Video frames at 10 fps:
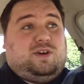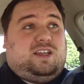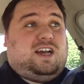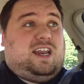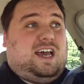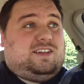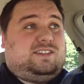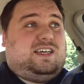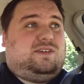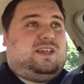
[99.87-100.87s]
when he got out of
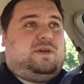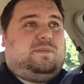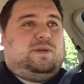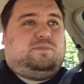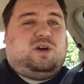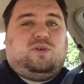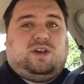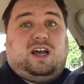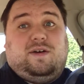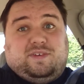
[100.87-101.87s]
stealth, that'd be a bit
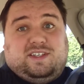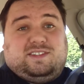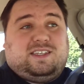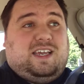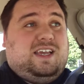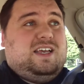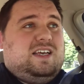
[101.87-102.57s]
broken, obviously.